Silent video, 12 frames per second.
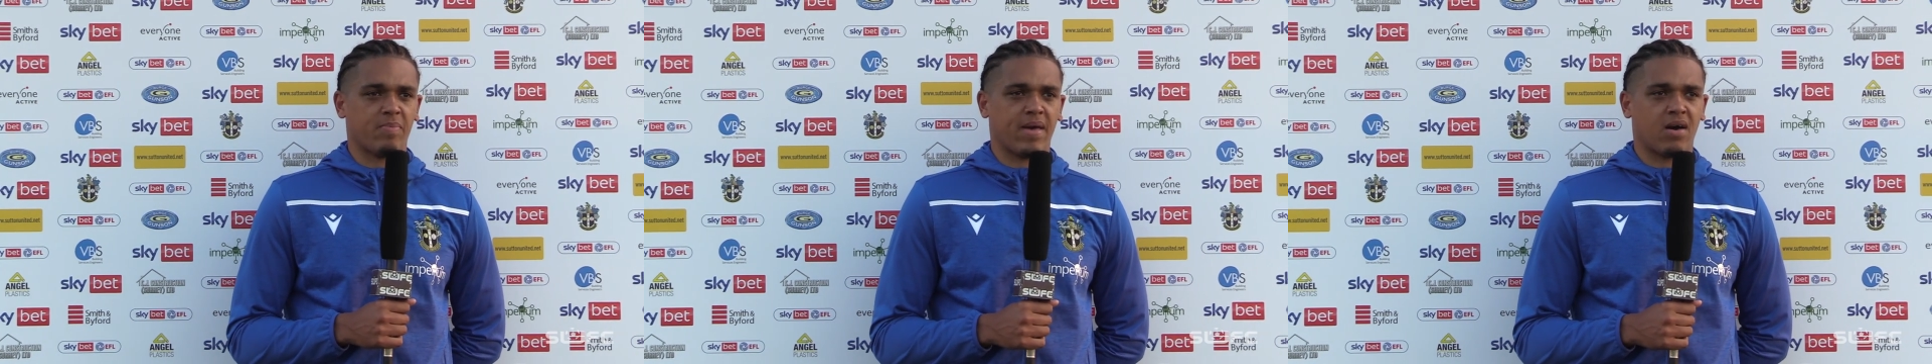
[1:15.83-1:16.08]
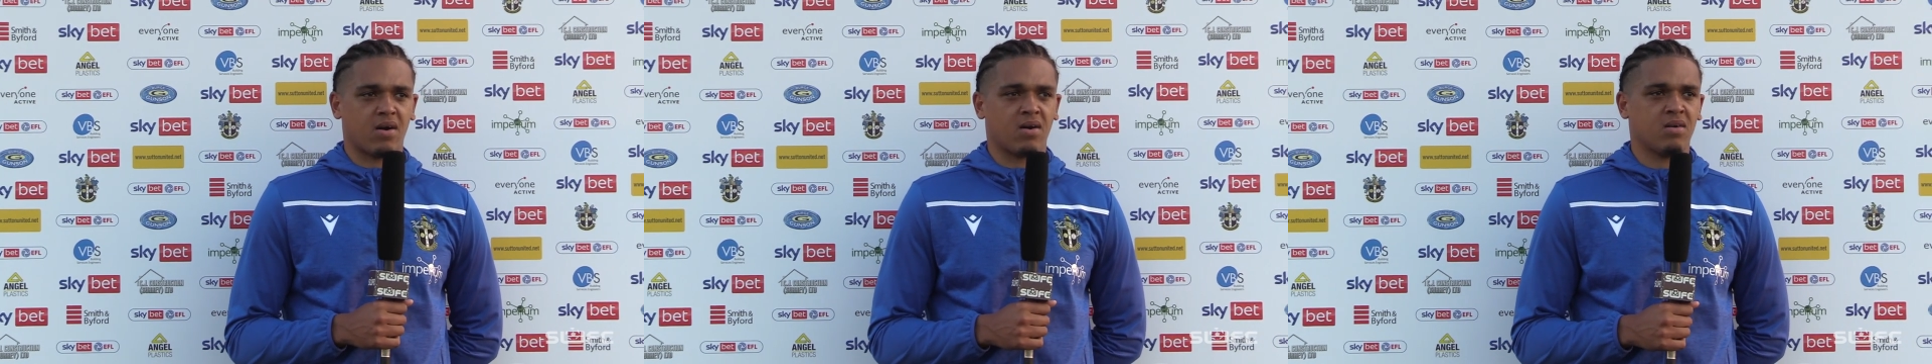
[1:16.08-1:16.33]

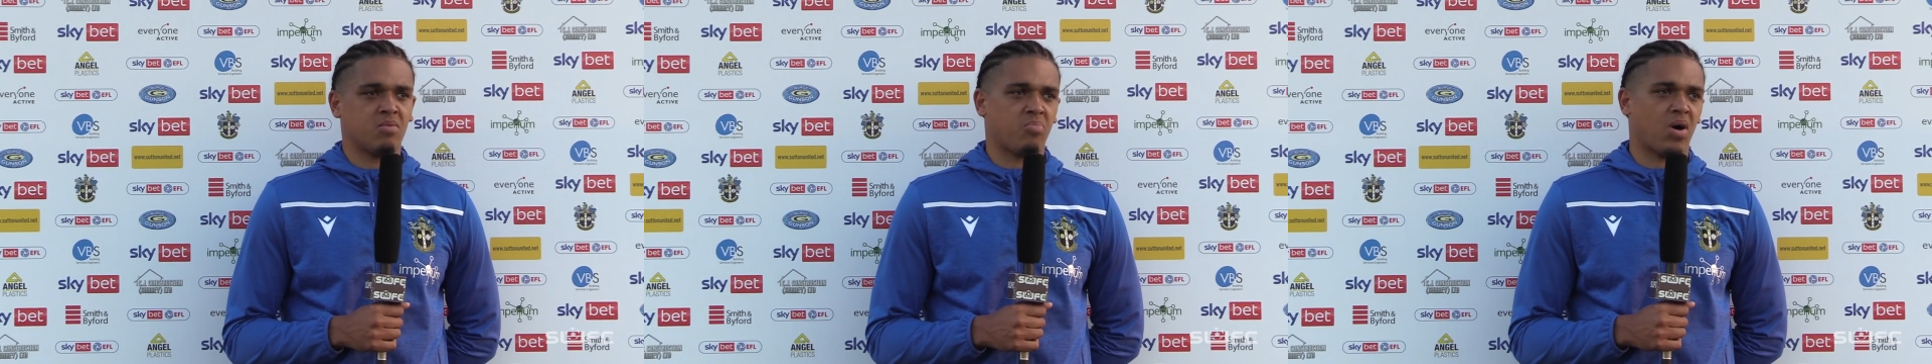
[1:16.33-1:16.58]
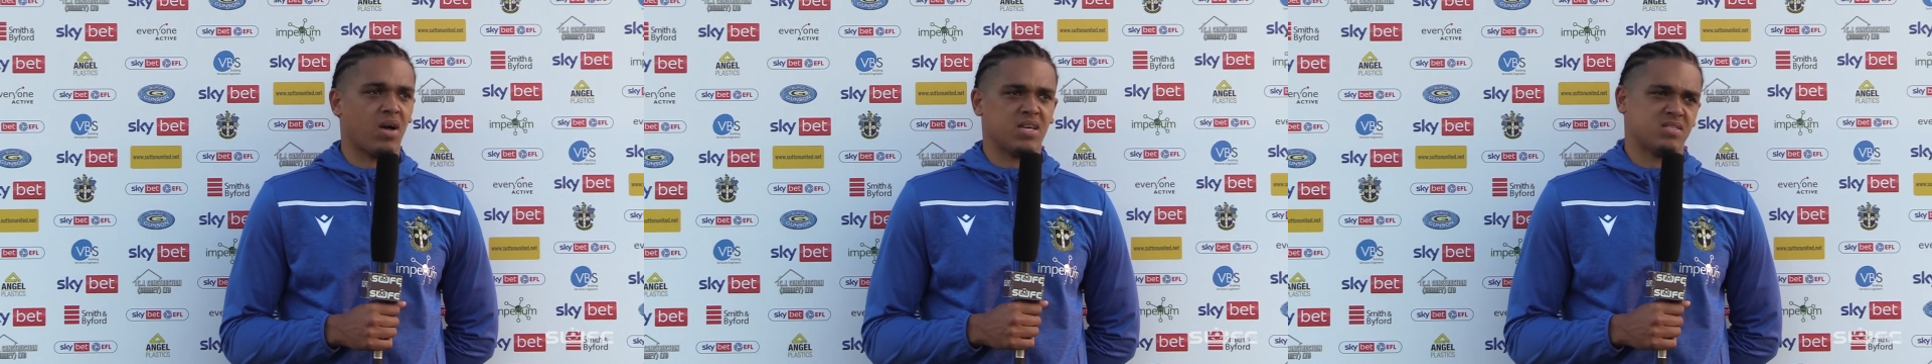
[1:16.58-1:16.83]
better.
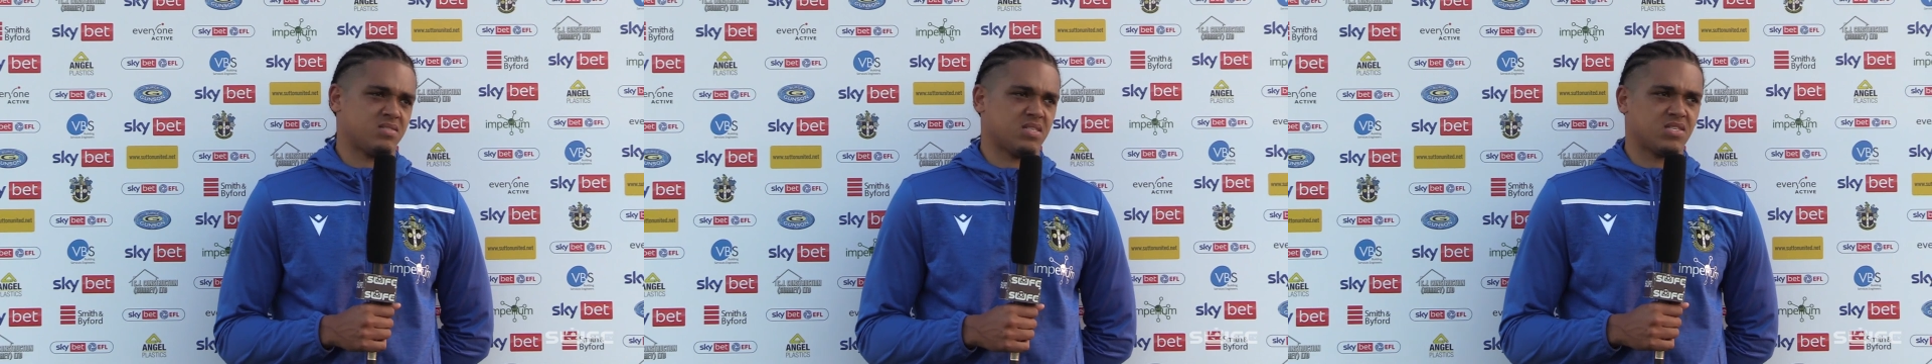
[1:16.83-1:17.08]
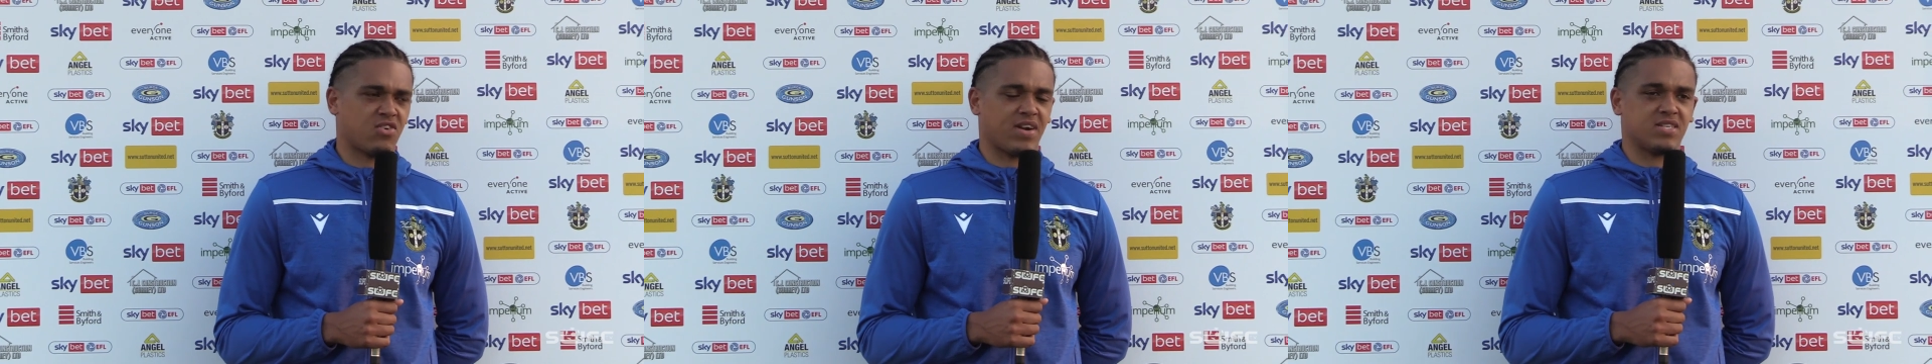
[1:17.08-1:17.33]
But it's
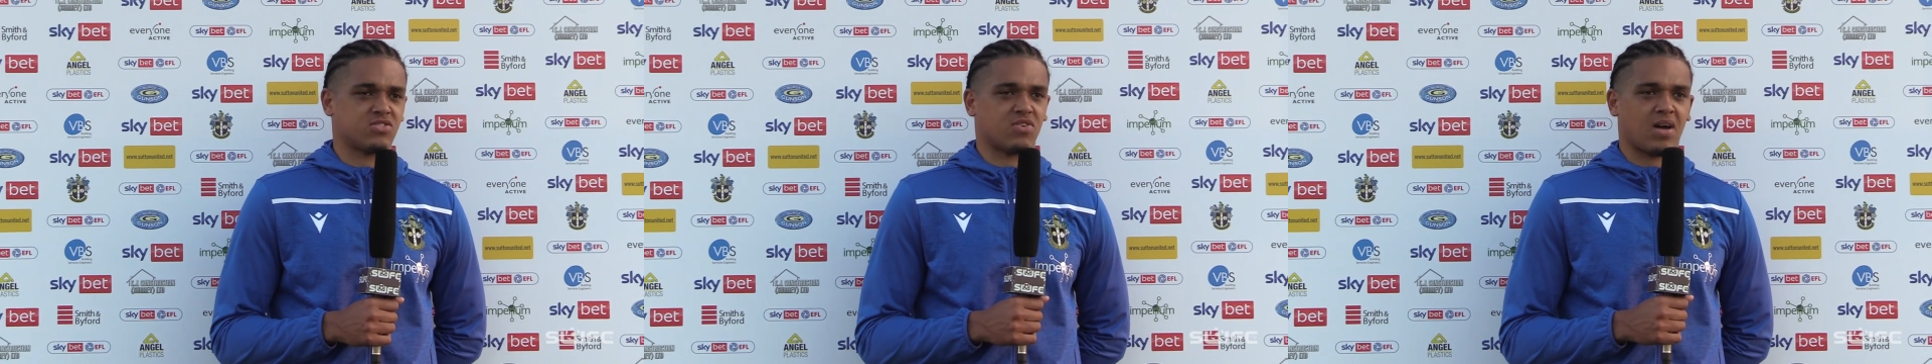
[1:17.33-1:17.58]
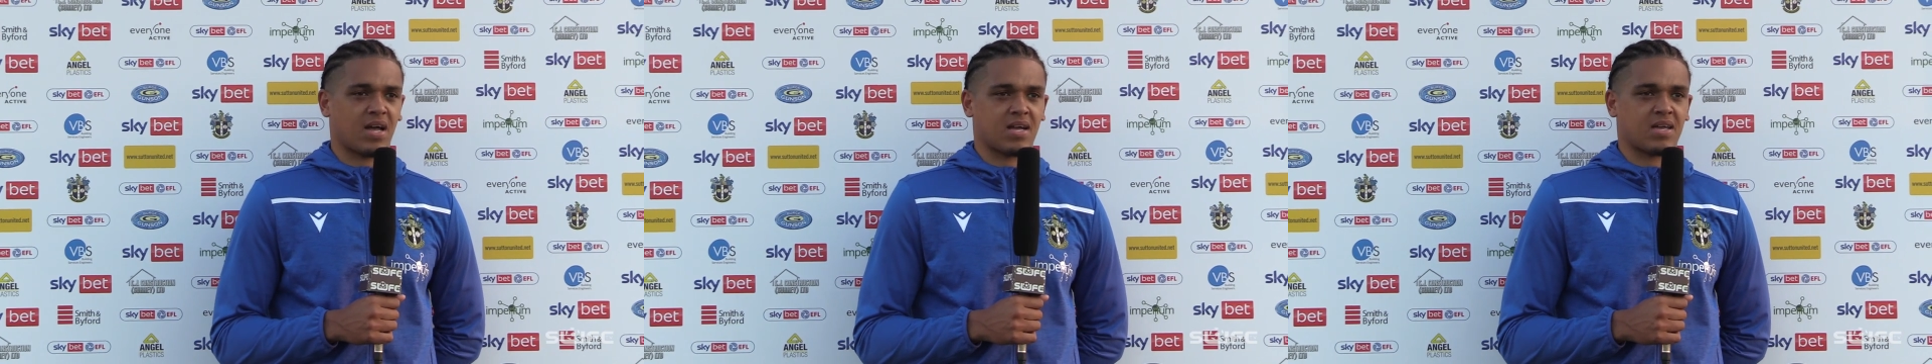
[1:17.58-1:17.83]
it's a great
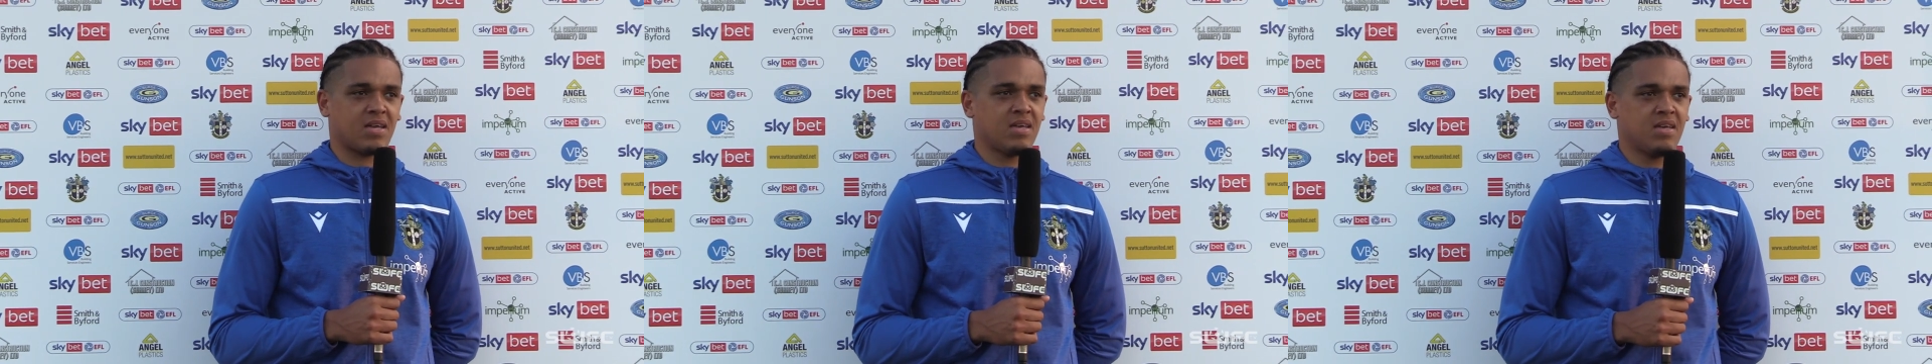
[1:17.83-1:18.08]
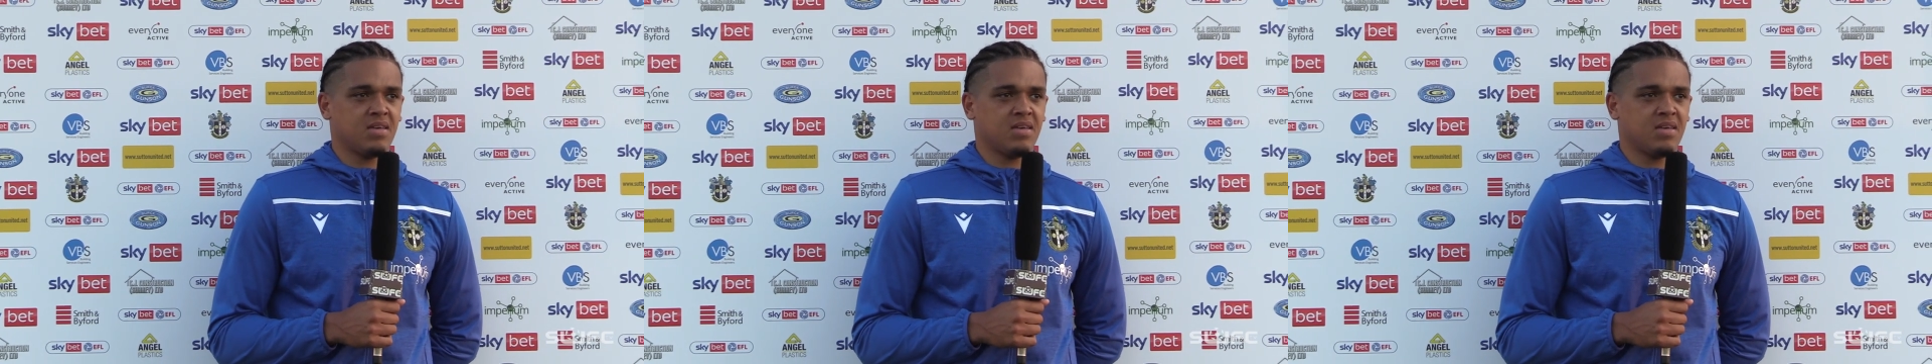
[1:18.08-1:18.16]
strike,